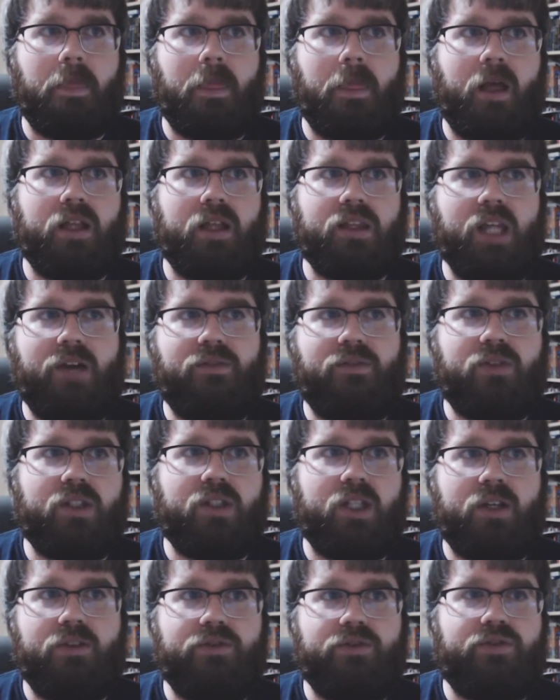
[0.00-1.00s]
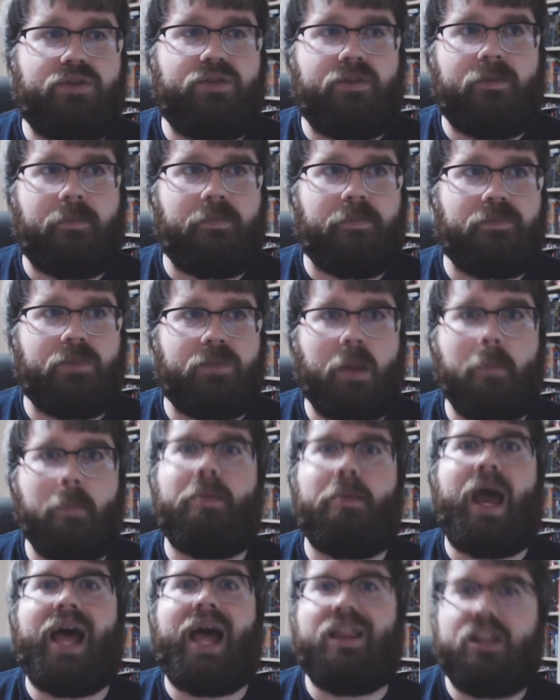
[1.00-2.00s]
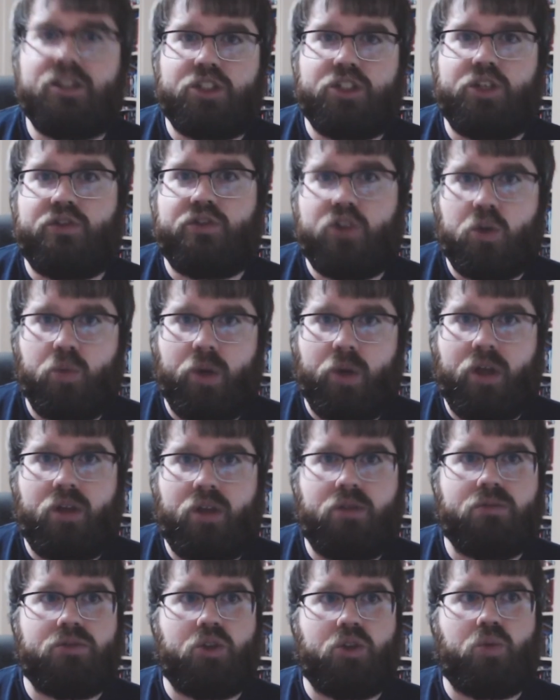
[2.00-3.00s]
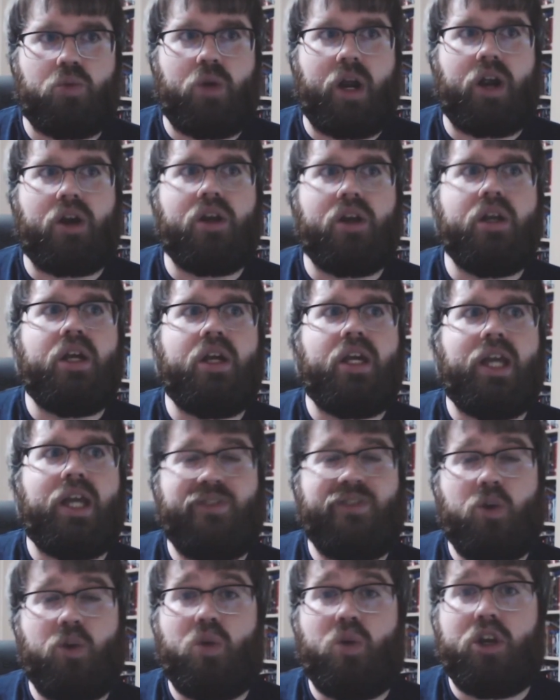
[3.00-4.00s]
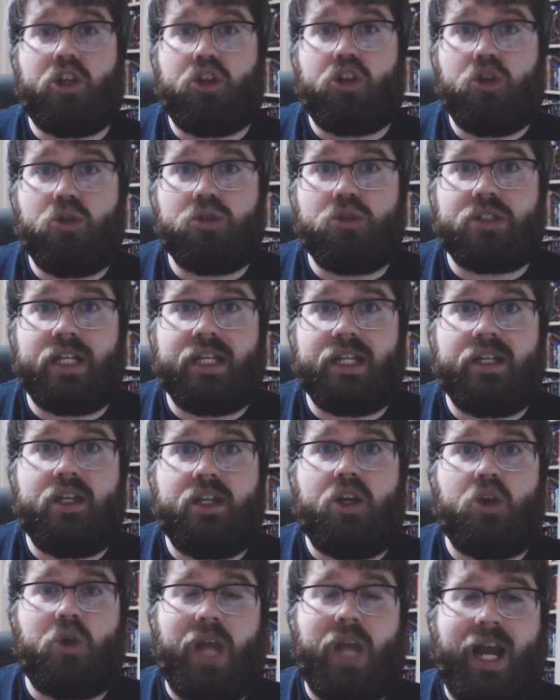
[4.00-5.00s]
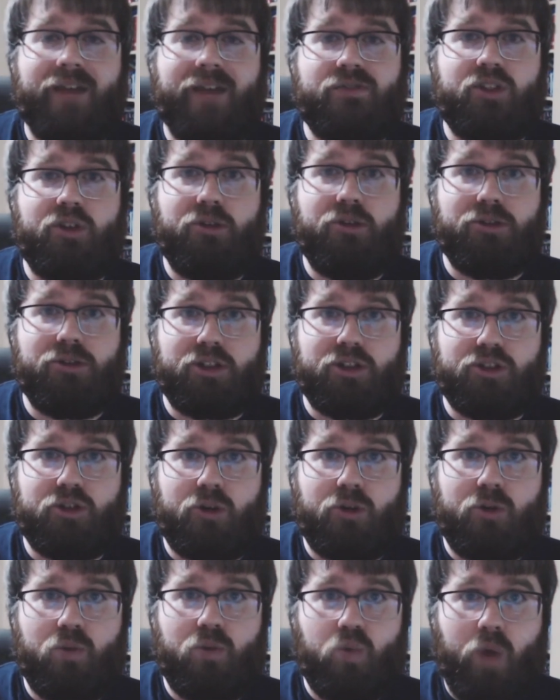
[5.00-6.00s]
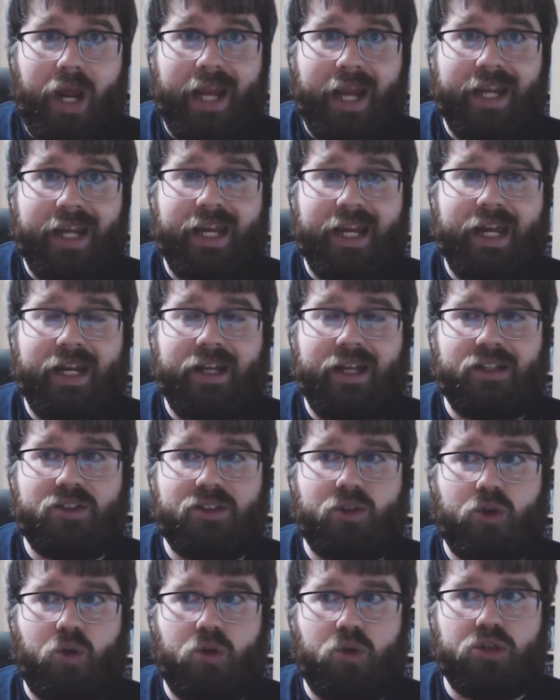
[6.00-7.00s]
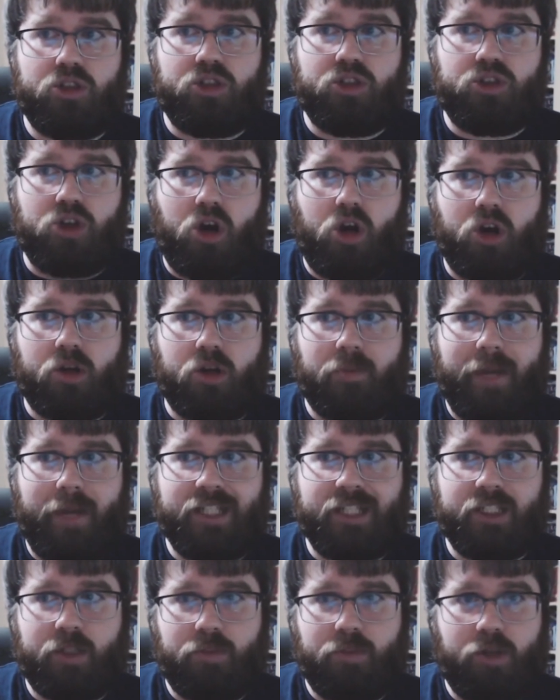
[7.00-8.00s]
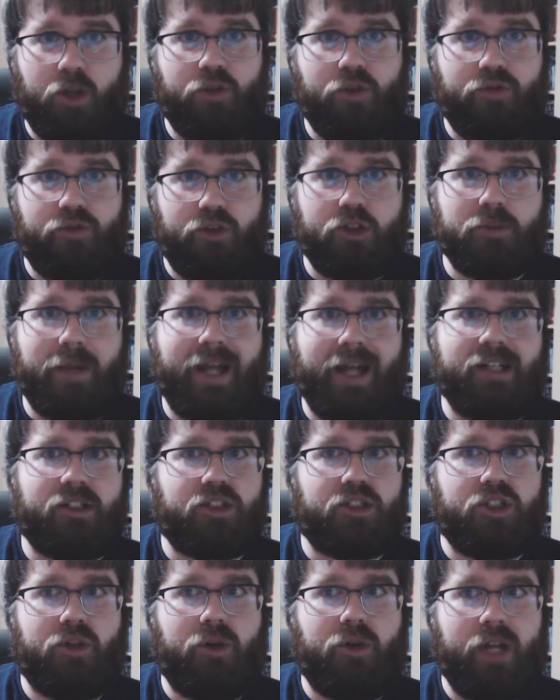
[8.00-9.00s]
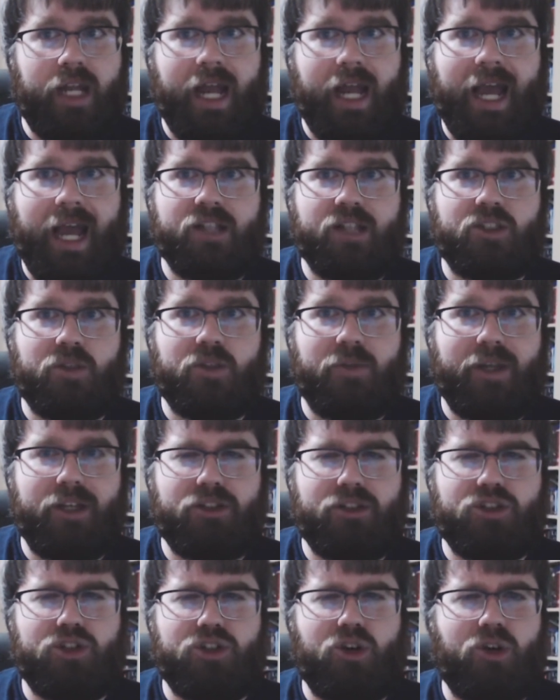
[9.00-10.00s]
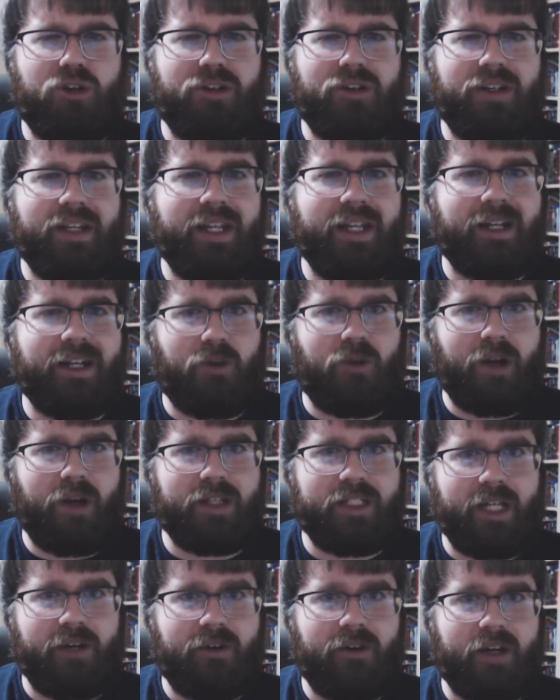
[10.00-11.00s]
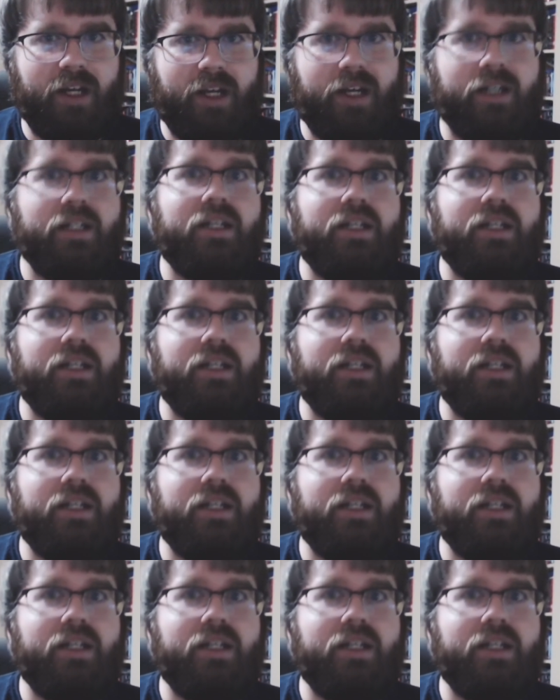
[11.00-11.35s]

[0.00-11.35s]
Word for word: level of balance, if you will, to where if you want to use it, you have to use it a certain way. And it's, of course, dark magic, blood-infused magic, so it has to be certain criteria.